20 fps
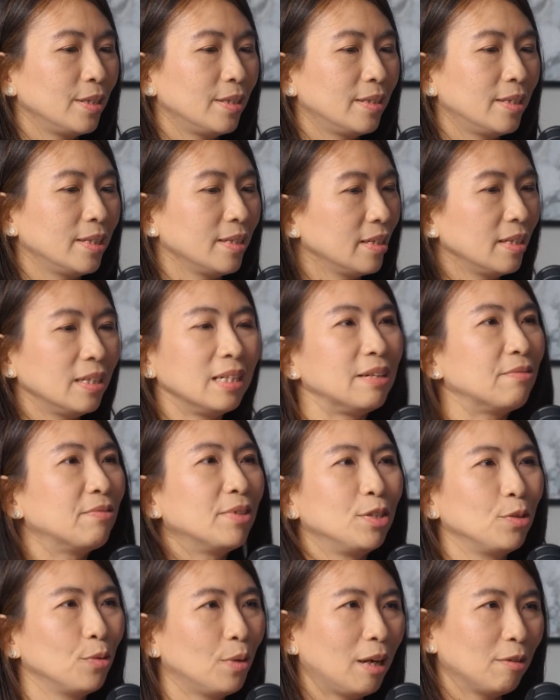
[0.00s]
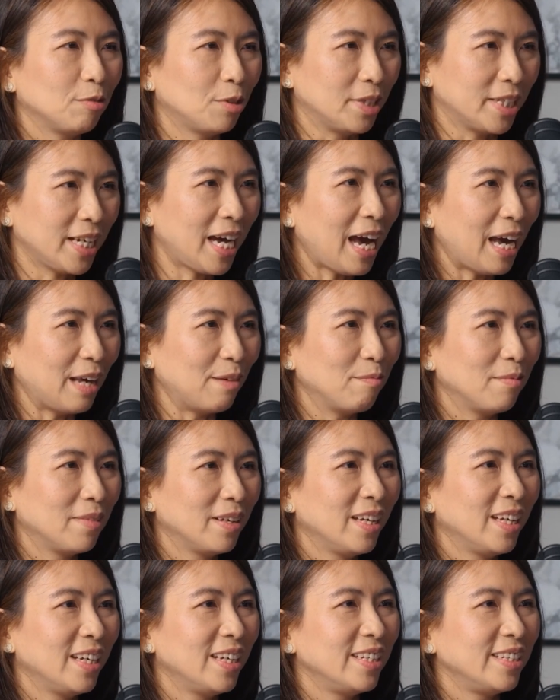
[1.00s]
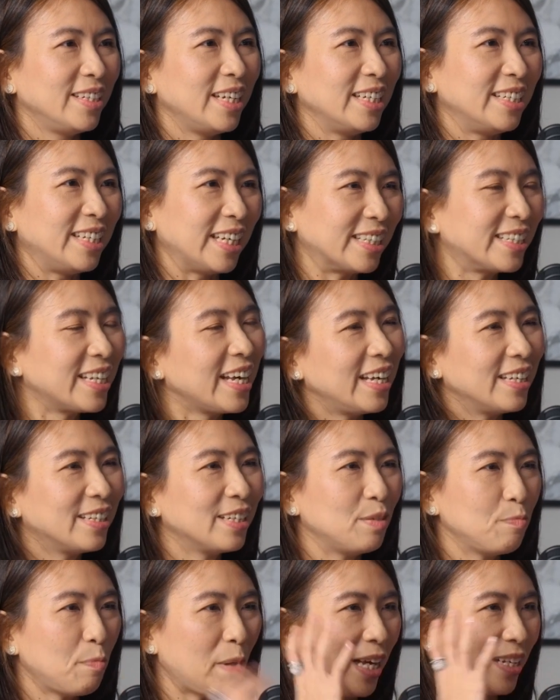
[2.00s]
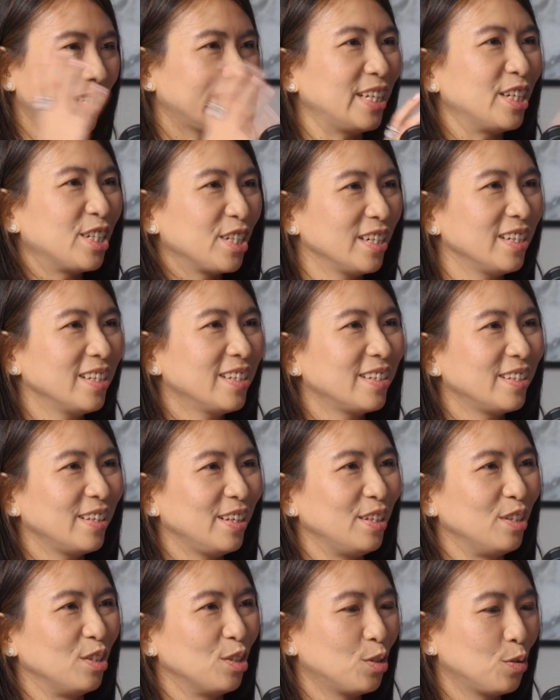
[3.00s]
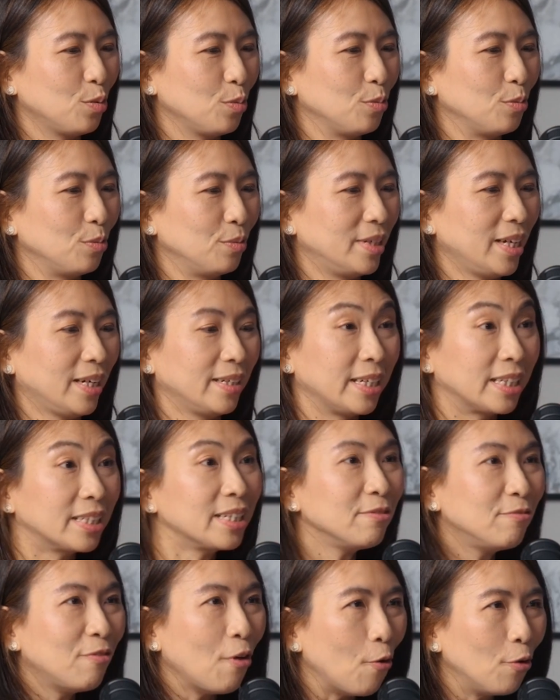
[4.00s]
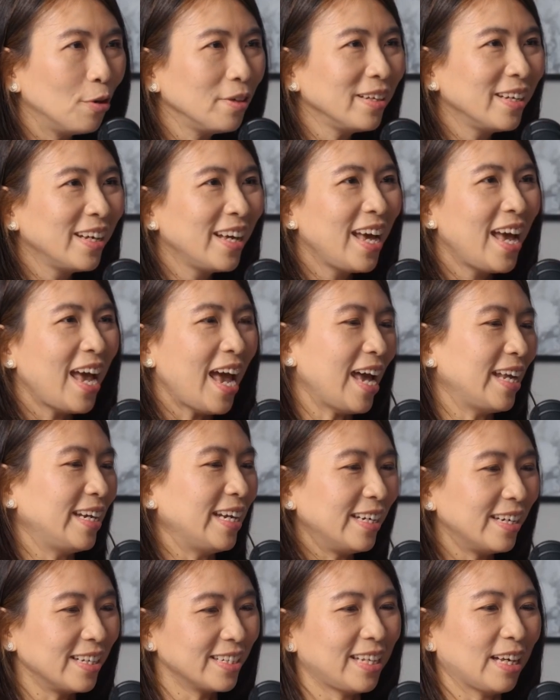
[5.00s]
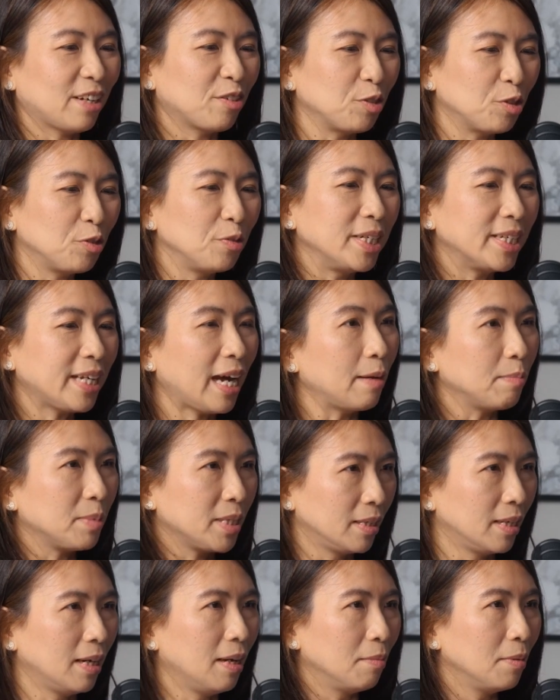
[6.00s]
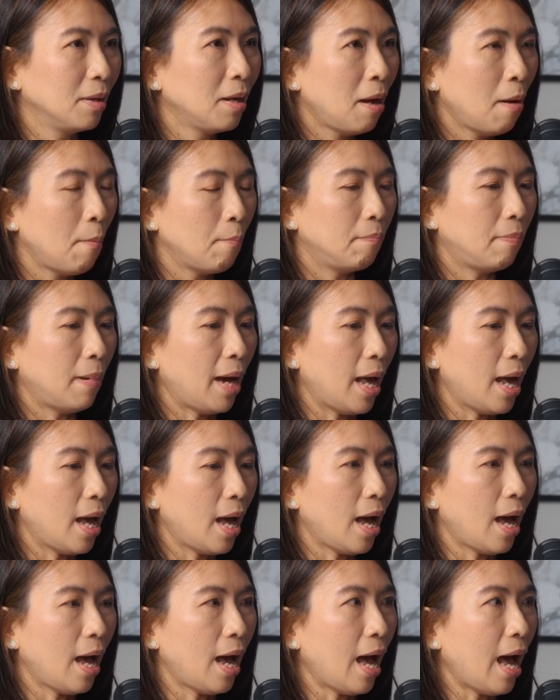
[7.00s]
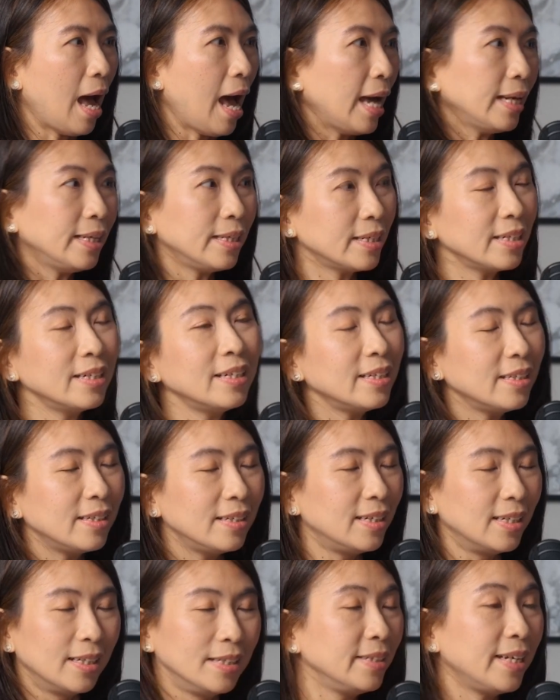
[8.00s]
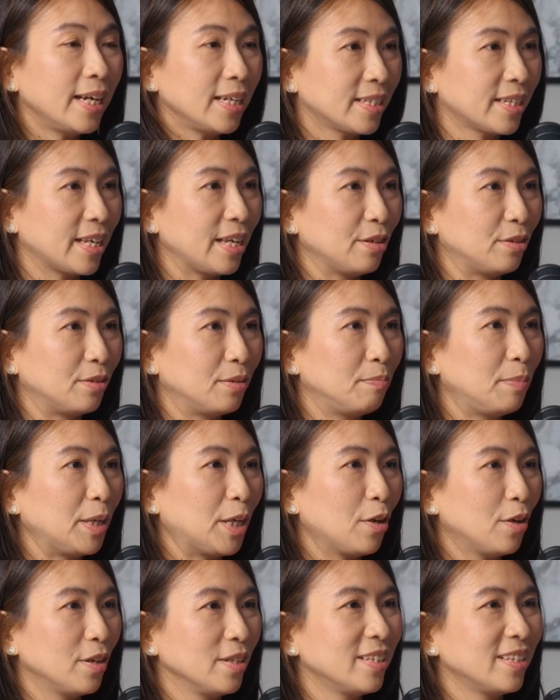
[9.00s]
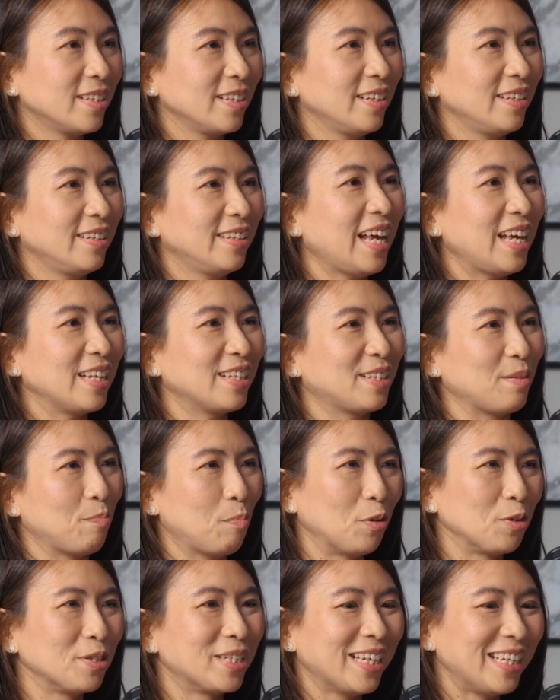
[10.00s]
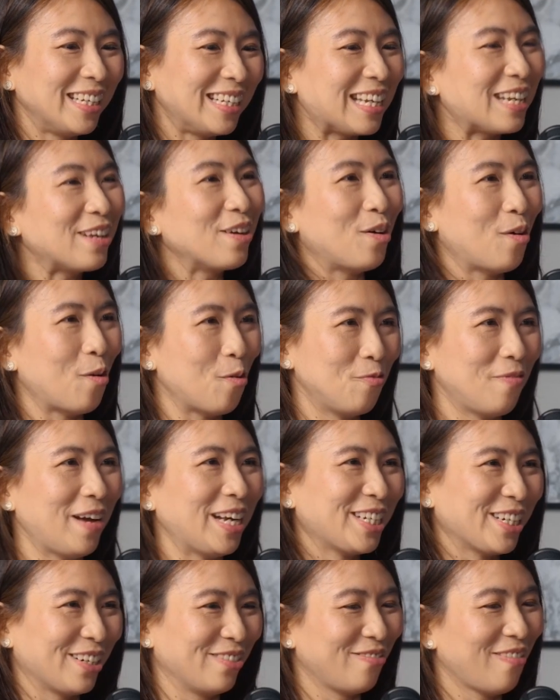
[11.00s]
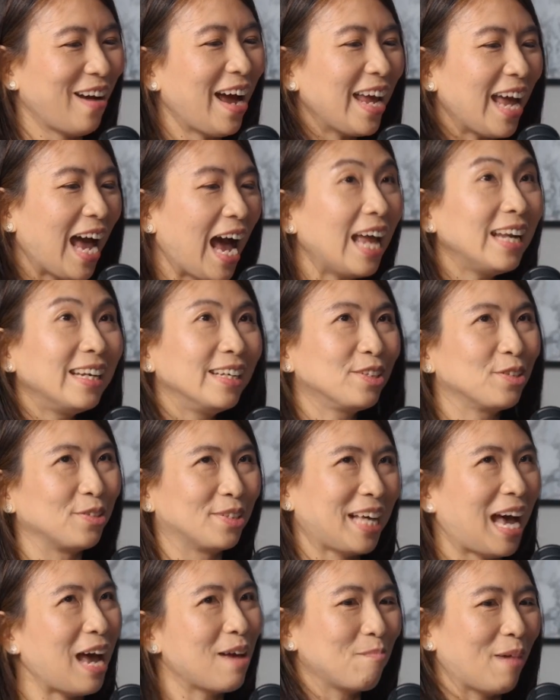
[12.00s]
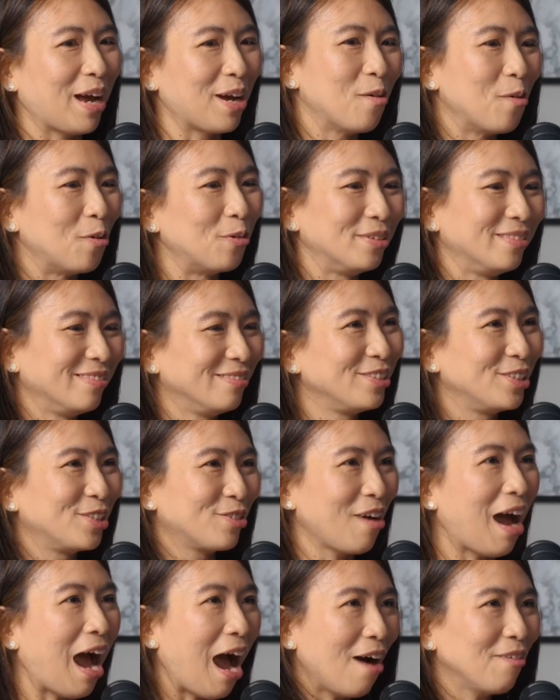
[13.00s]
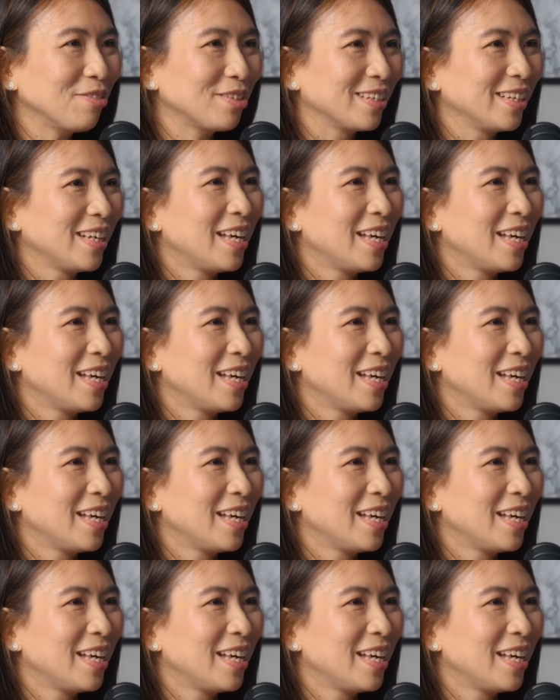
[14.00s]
didn't even know how to type. They dictated passages into their dictaphone, and then the secretary types it out. But I didn't learn that skill because that's supposedly old-fashioned, right? I learned to type my own drafts,